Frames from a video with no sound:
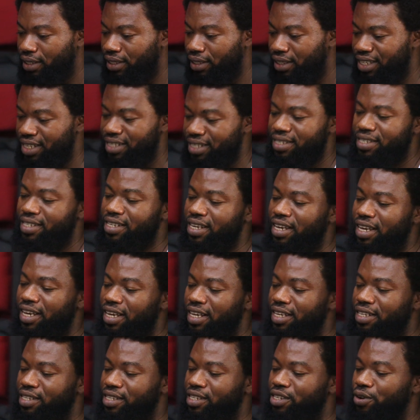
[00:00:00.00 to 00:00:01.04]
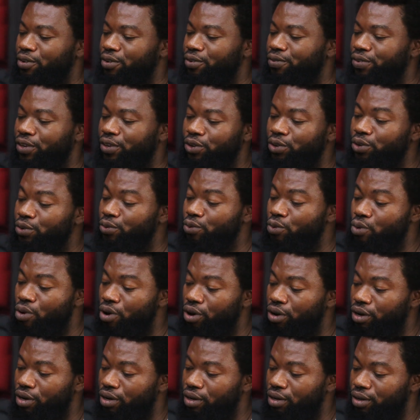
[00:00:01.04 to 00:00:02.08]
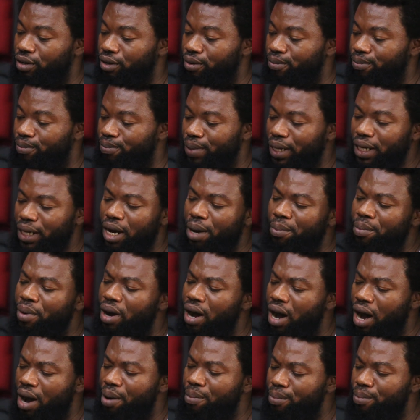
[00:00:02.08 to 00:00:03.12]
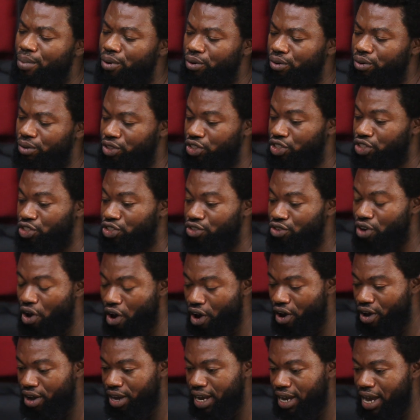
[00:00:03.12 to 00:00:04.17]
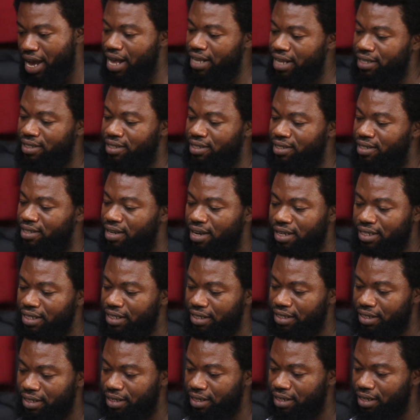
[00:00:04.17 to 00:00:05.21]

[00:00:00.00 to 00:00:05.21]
"This is your field of work. Become humble, strong, and steady.